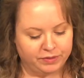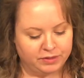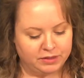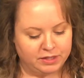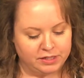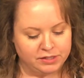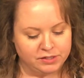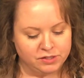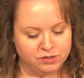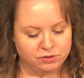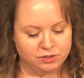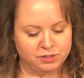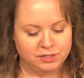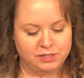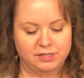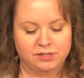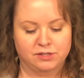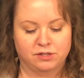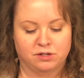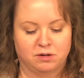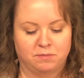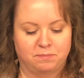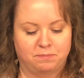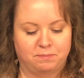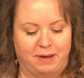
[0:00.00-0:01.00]
These
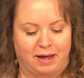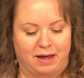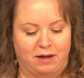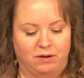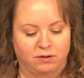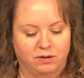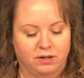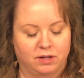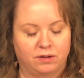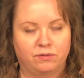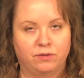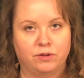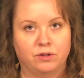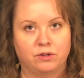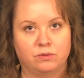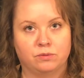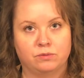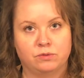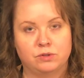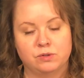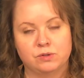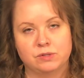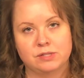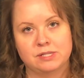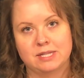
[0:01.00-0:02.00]
tortillas are about, if you
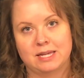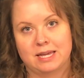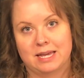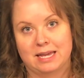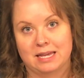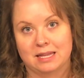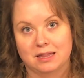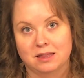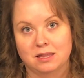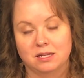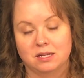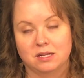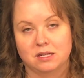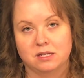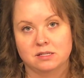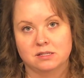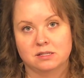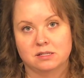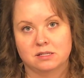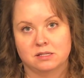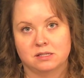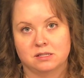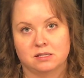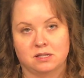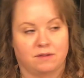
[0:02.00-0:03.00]
use the Anthony's
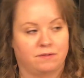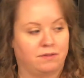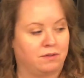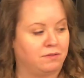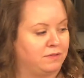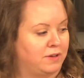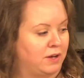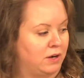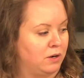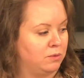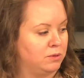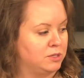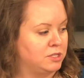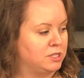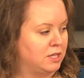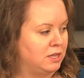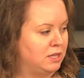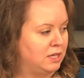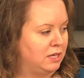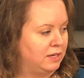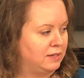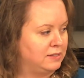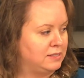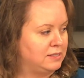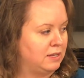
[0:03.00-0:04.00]
cassava flour, which I
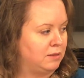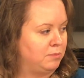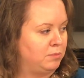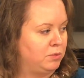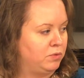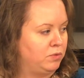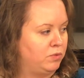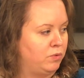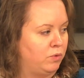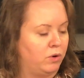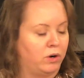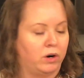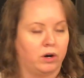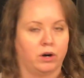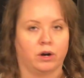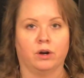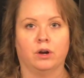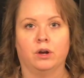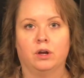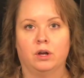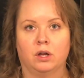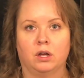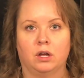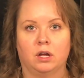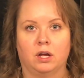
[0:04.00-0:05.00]
think I said before,
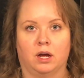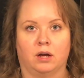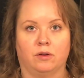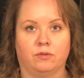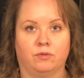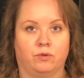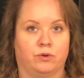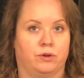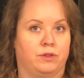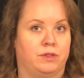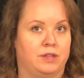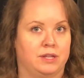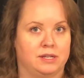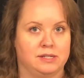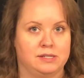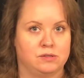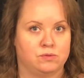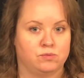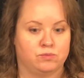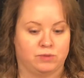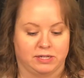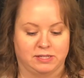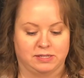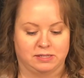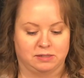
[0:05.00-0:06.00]
for
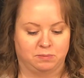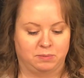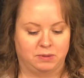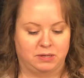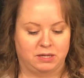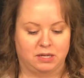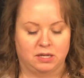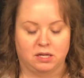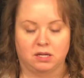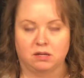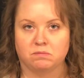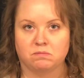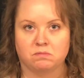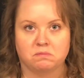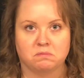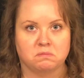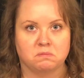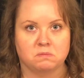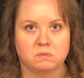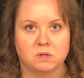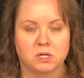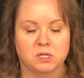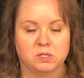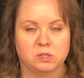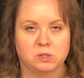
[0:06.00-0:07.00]
this recipe,
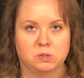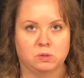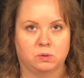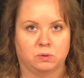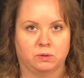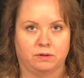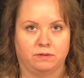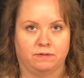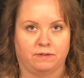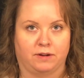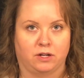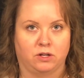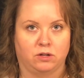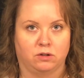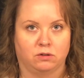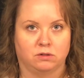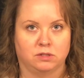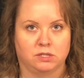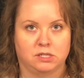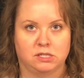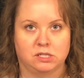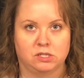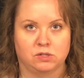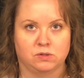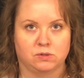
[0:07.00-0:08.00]
it's totally fine. You don't
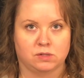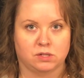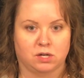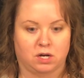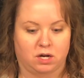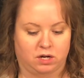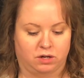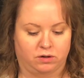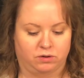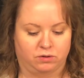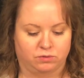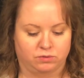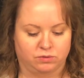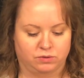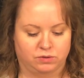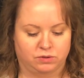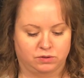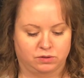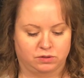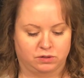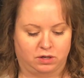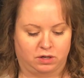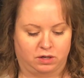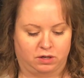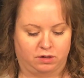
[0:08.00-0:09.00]
need to use the
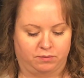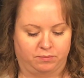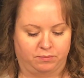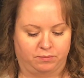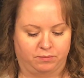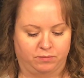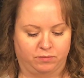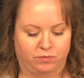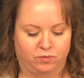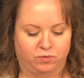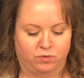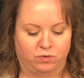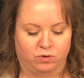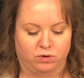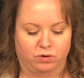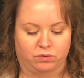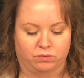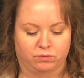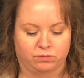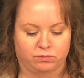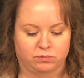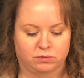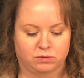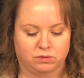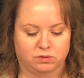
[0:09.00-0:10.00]
autos
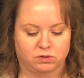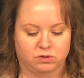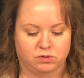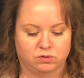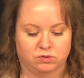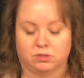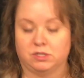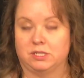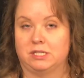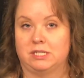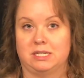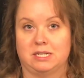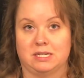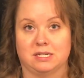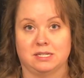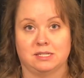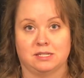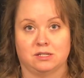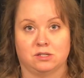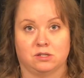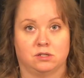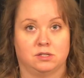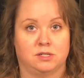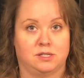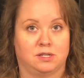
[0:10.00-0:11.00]
for tortillas.
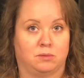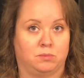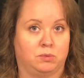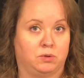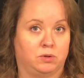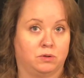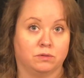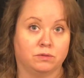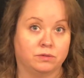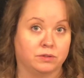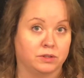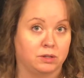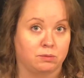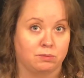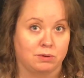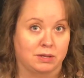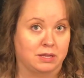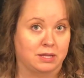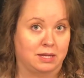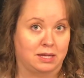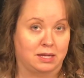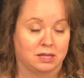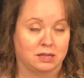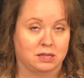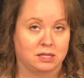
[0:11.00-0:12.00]
It turns out beautifully with
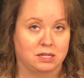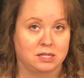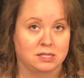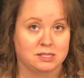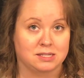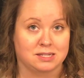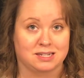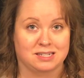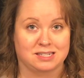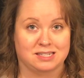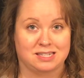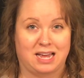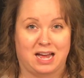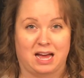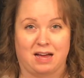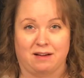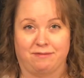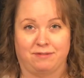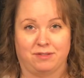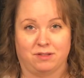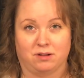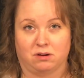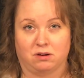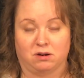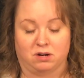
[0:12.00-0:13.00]
the Anthony's, and it's
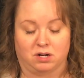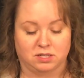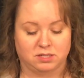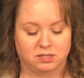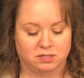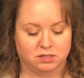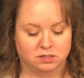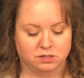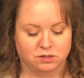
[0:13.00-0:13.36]
half the cost.